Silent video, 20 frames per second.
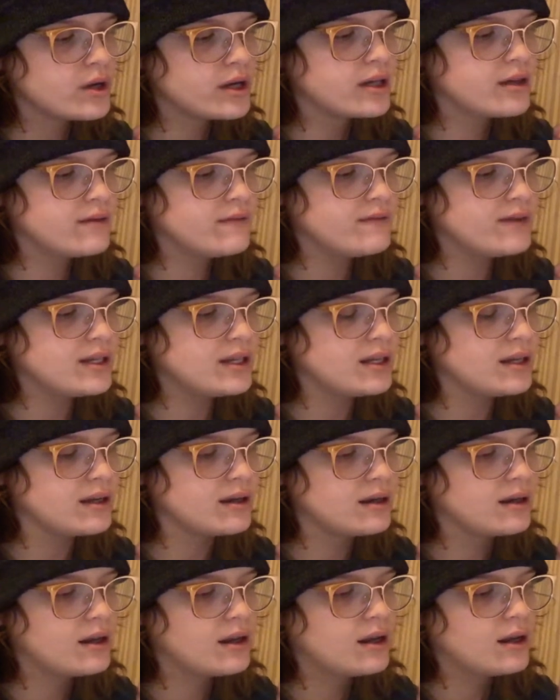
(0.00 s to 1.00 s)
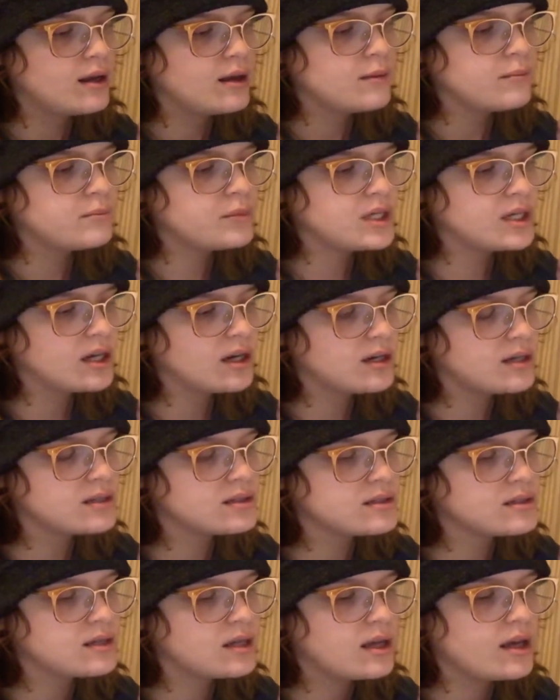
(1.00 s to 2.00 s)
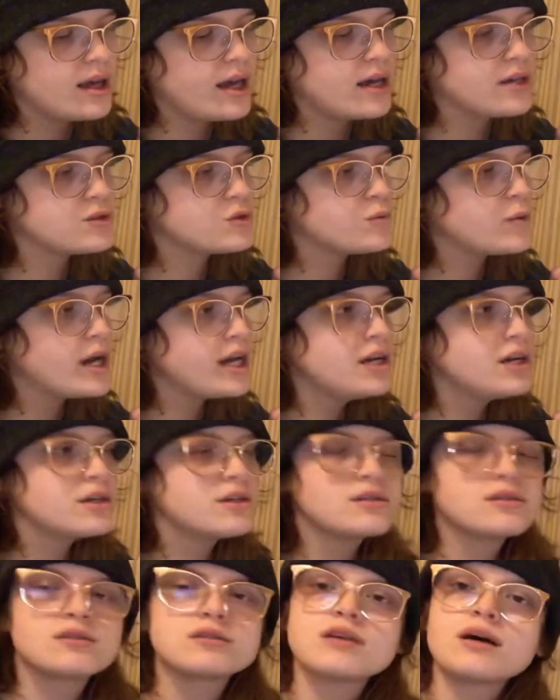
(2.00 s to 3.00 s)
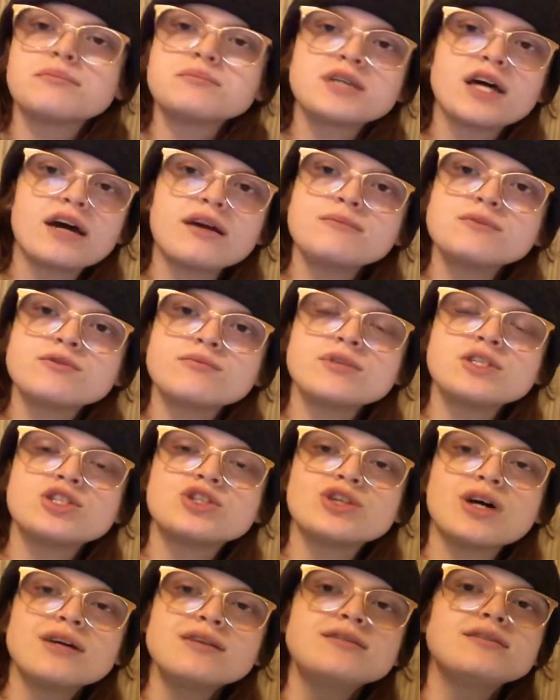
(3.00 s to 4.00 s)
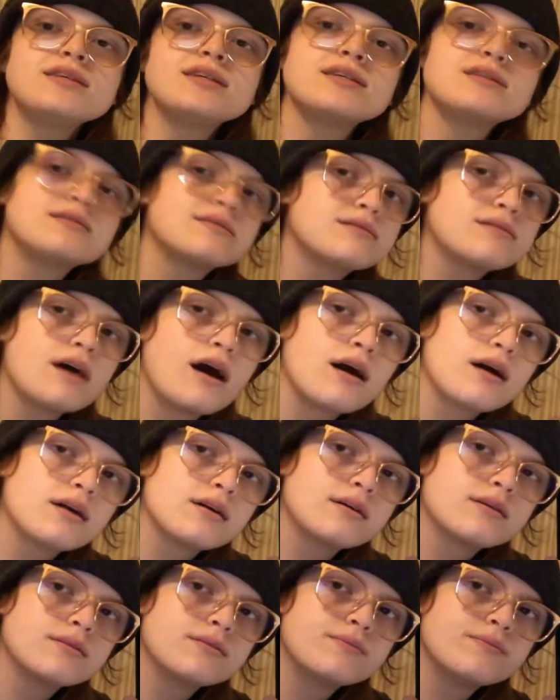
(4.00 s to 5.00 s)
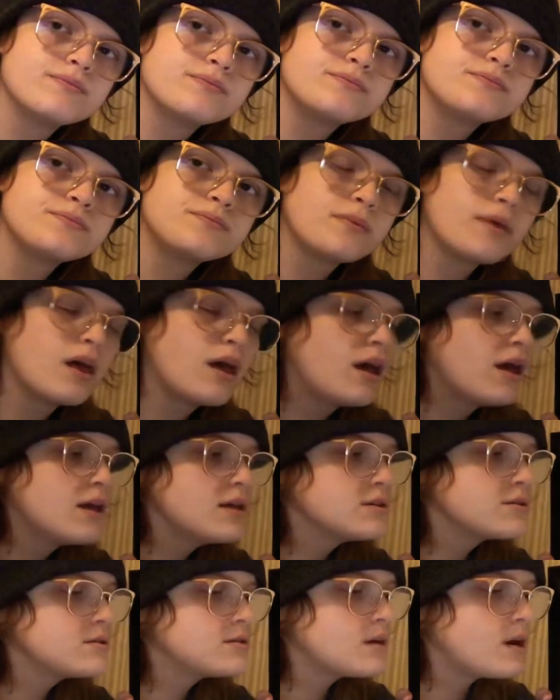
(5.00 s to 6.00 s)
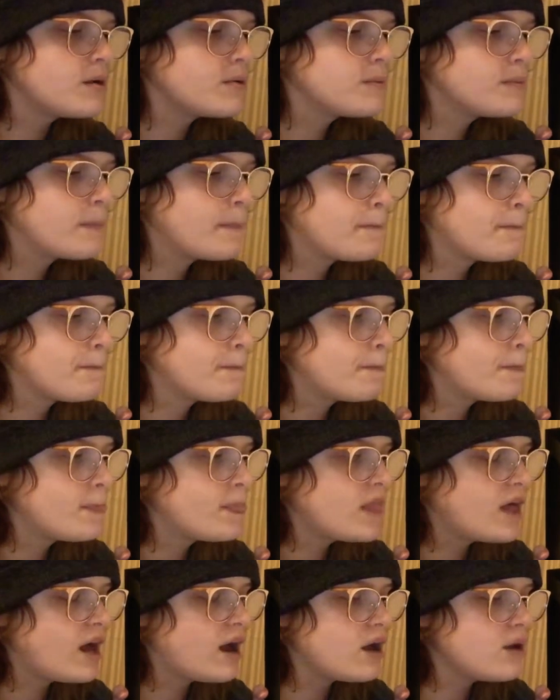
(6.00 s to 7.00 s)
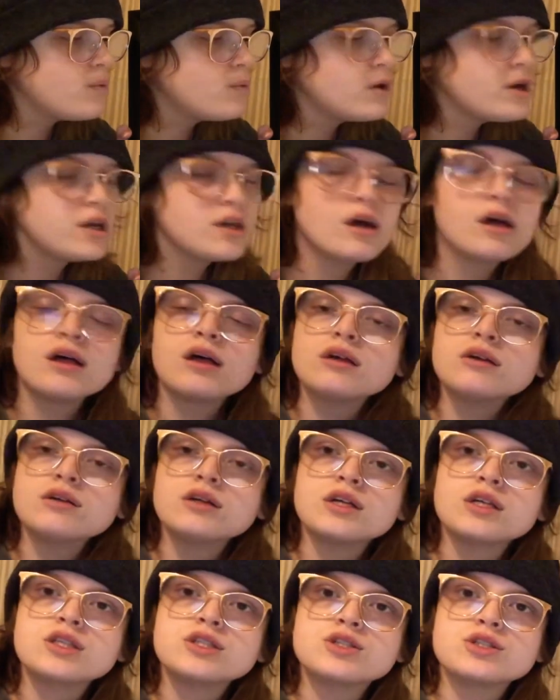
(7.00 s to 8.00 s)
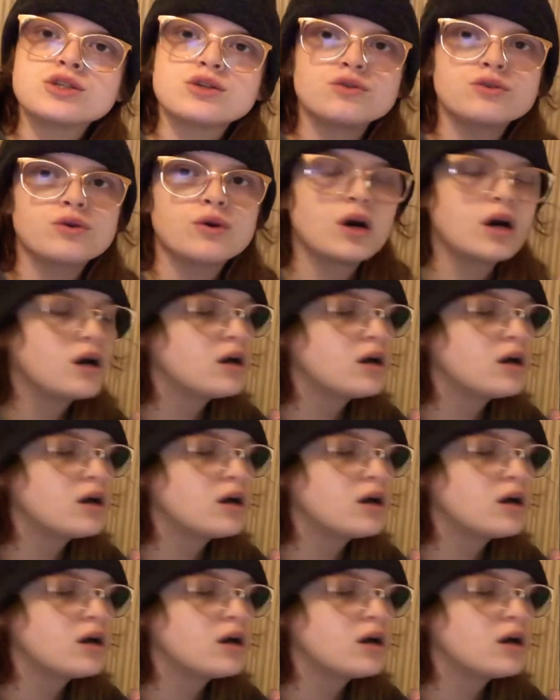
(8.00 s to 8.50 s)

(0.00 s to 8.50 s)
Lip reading: convenient because as writers, sometimes we just get stuck. So, I want y'all to